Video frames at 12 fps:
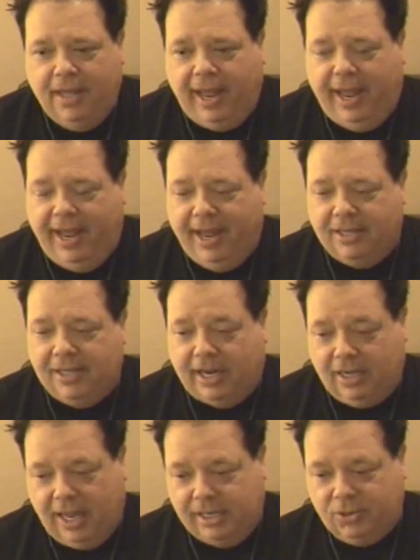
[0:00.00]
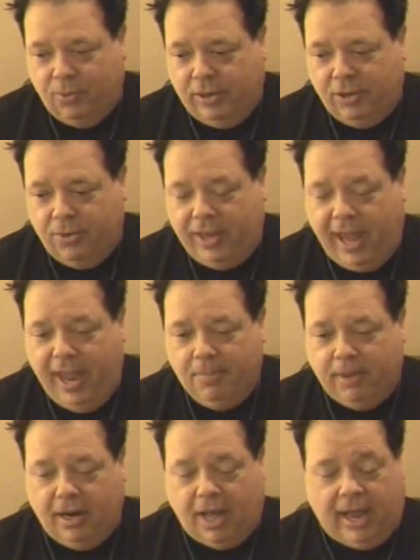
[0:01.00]
And that class went okay,
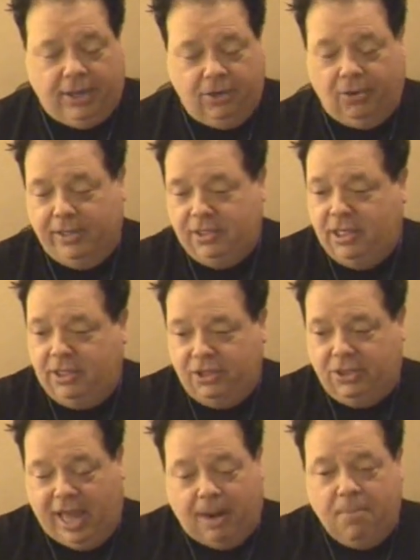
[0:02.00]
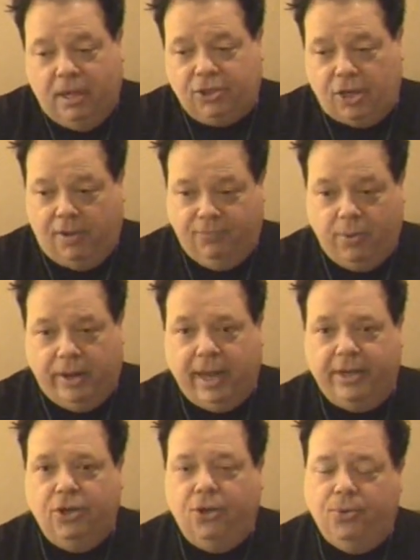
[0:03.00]
but I could only teach that much of what I
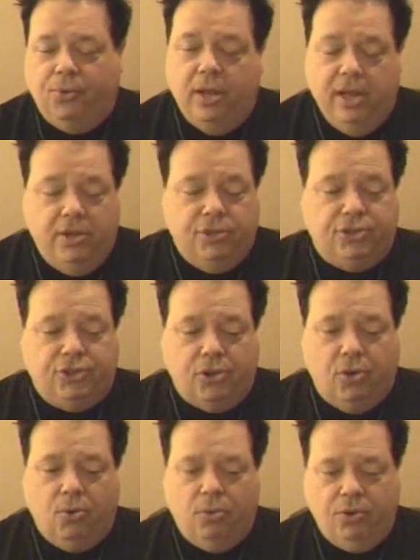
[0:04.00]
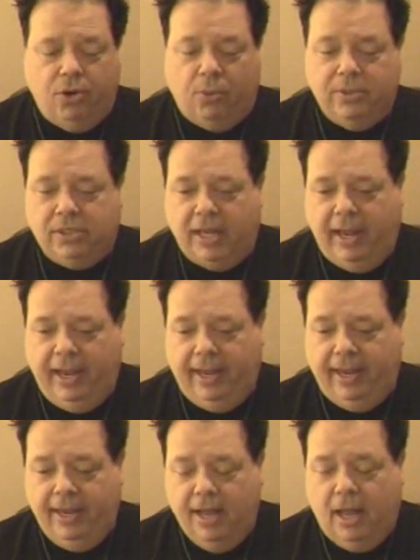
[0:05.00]
knew. So there was
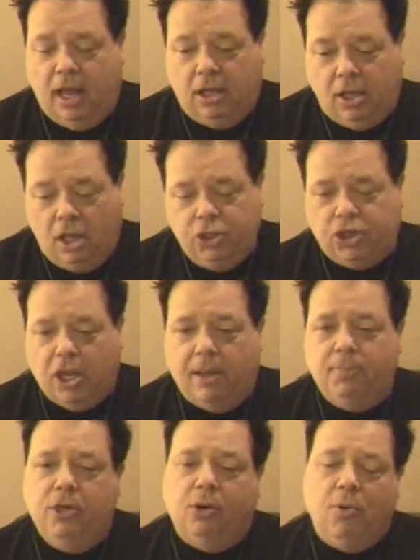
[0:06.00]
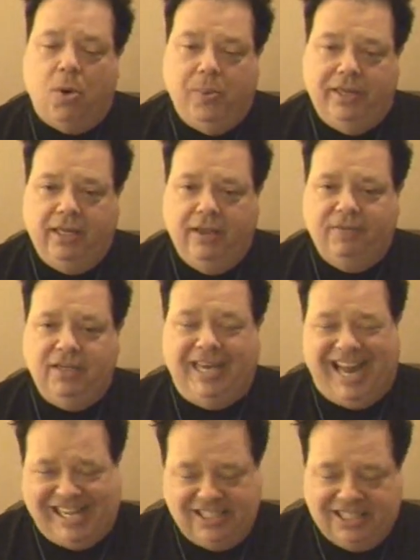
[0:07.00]
a cult shop near where we lived in
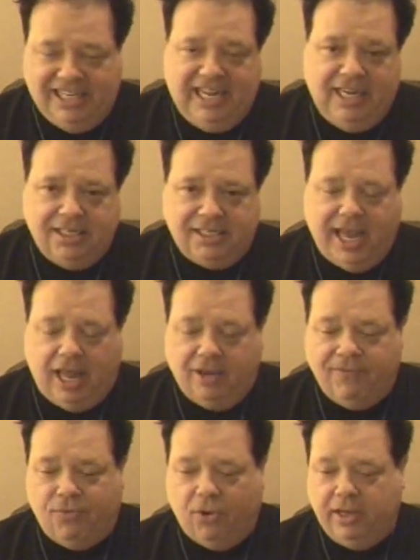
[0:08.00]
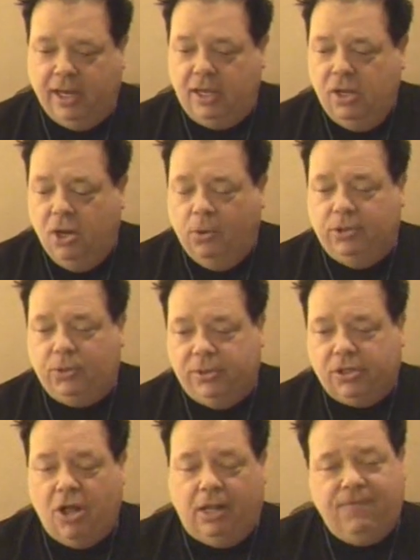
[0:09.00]
Encinitas, California, which was
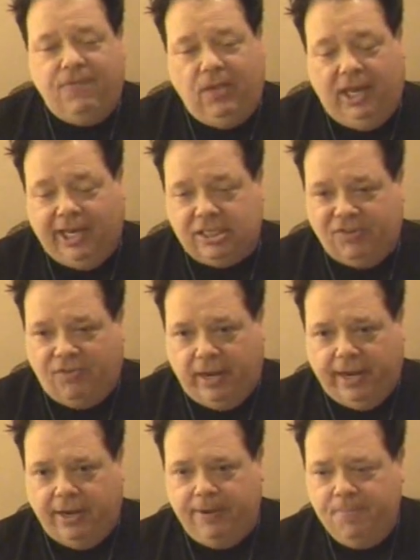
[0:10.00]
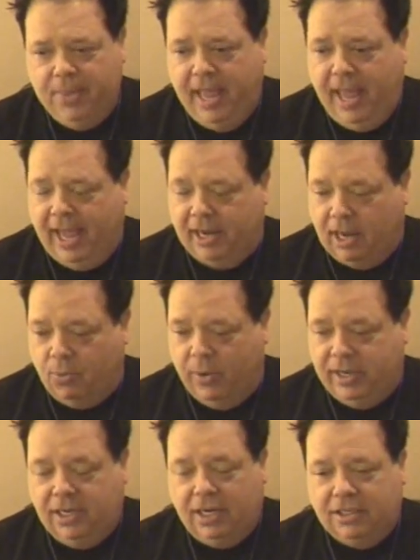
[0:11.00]
called Phoenix Fire. And I
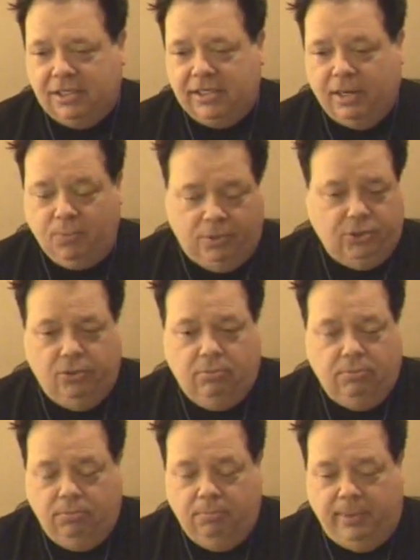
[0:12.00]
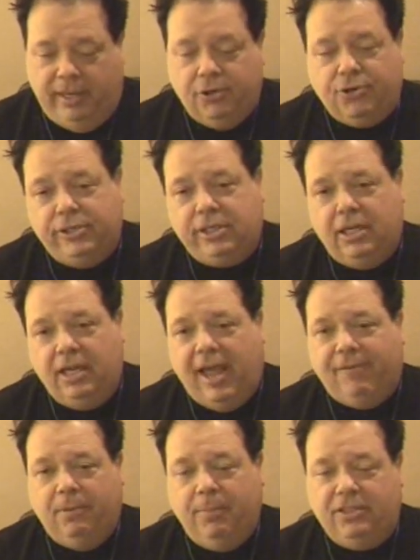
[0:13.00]
went in and said, would you be interested in
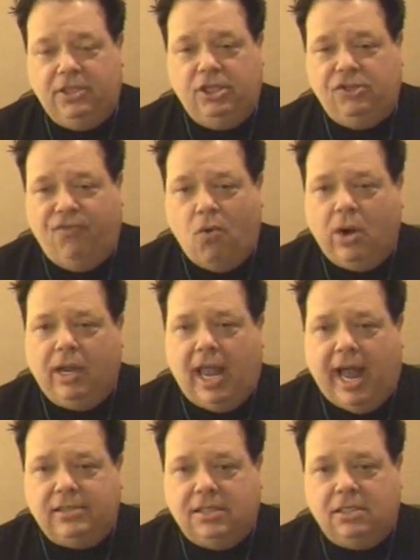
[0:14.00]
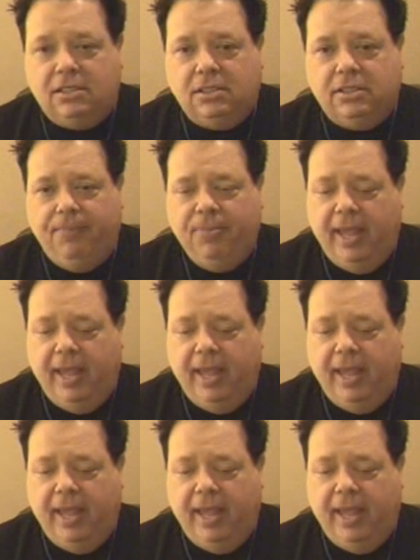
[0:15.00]
having me teach 4 classes?